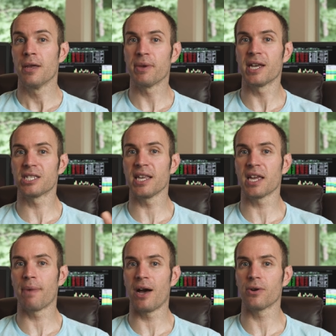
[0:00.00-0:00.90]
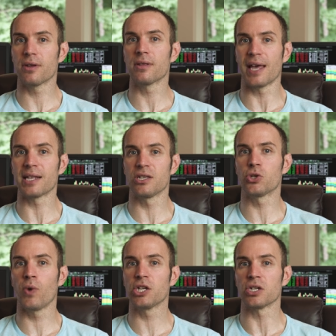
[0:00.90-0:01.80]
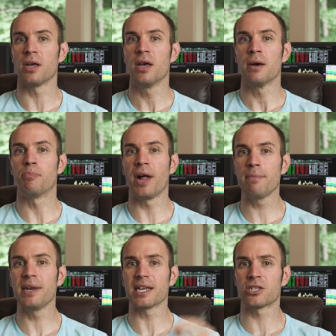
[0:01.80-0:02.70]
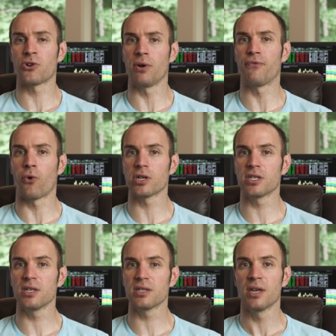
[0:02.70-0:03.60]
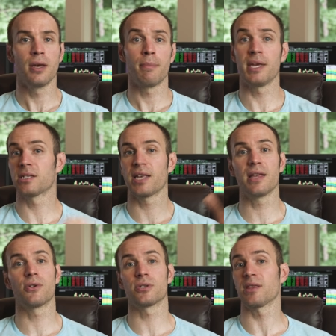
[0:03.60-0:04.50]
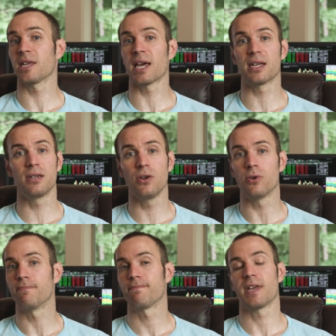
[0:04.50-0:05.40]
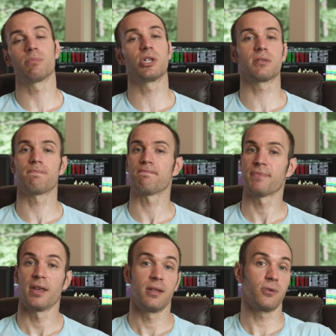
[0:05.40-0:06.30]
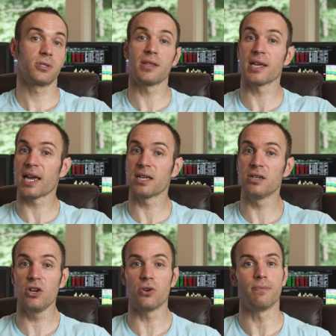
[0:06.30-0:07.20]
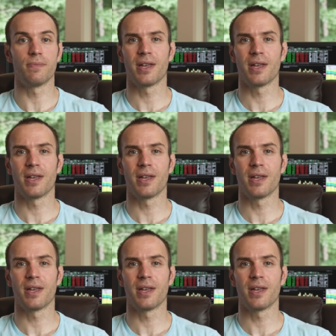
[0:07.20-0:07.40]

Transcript: Because think about that situation. Blaming external forces means, hey, there's nothing I can do. I'm just there's nothing I can do.